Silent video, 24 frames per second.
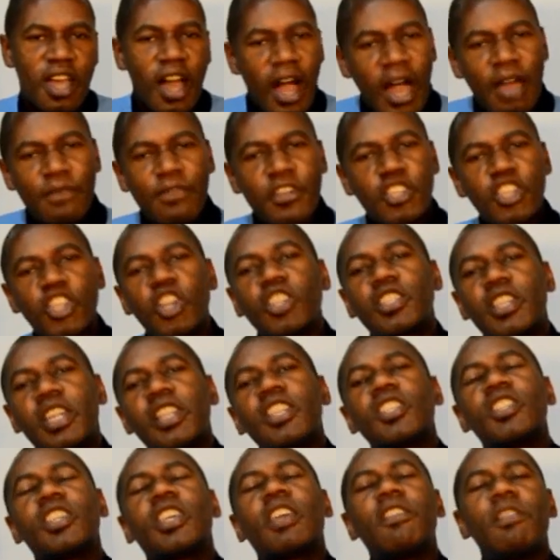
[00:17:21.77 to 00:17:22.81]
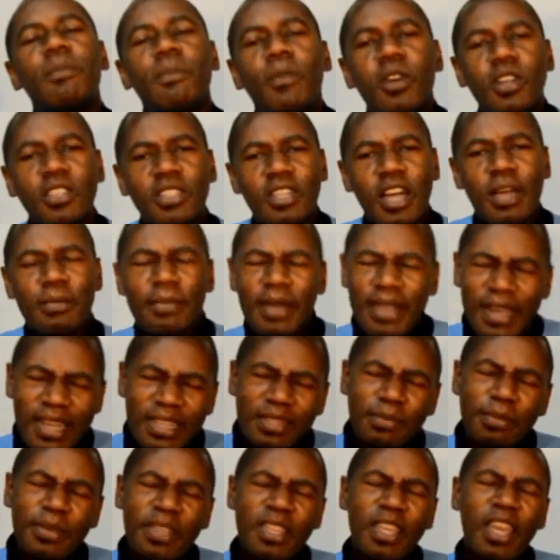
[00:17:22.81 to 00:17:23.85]
I think Jose needs to give him more time and
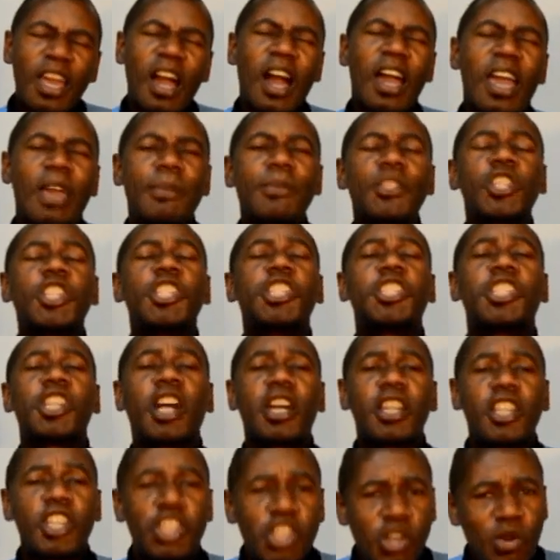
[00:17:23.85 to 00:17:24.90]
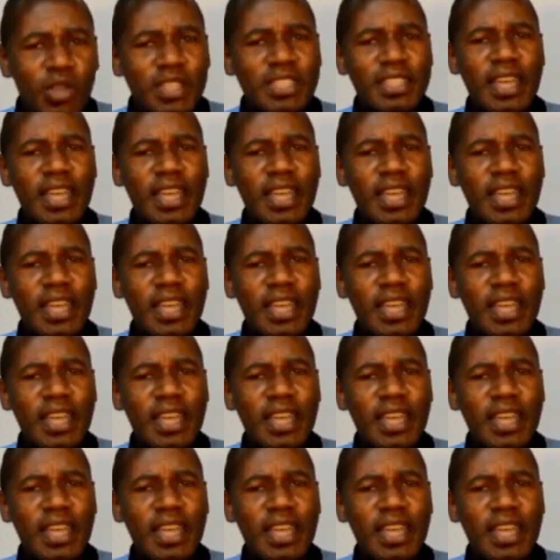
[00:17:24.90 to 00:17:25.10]
let the guy able to shine and show his